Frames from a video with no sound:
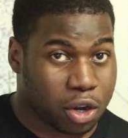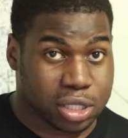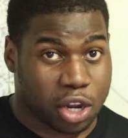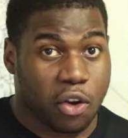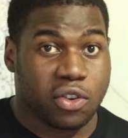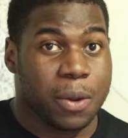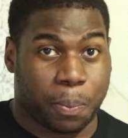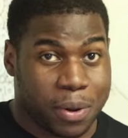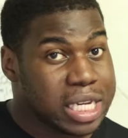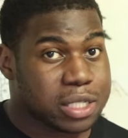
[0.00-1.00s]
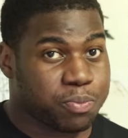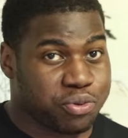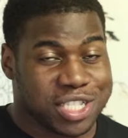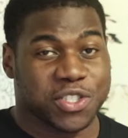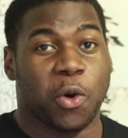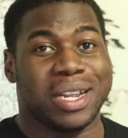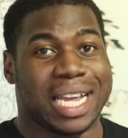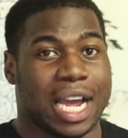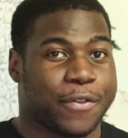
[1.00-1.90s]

Because currently priests only have